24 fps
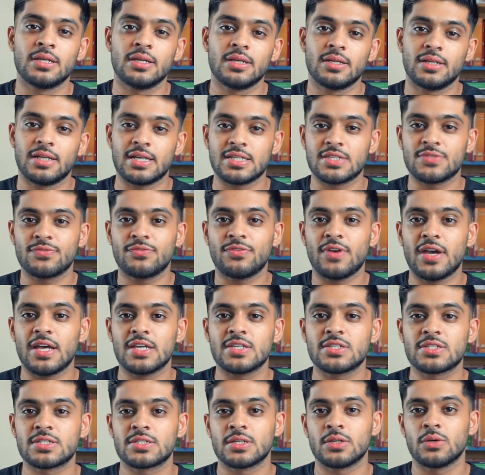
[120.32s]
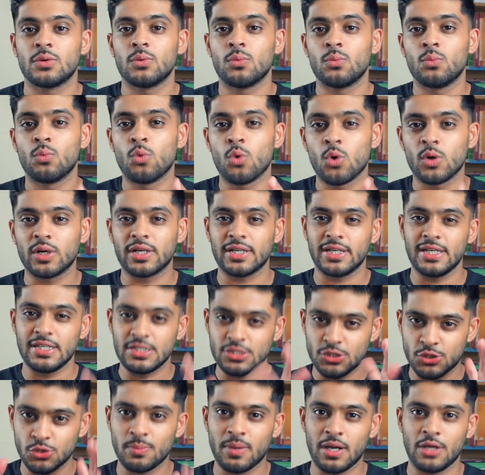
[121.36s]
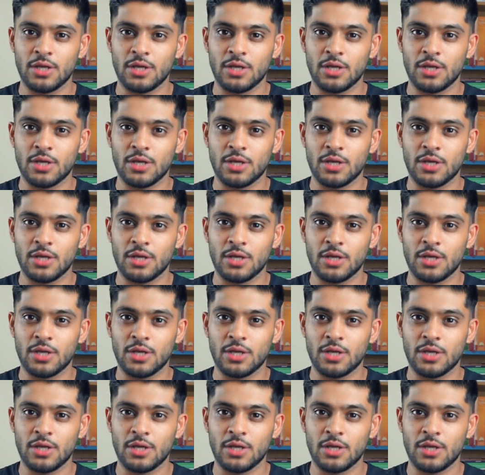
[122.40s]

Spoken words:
Let's first walk into my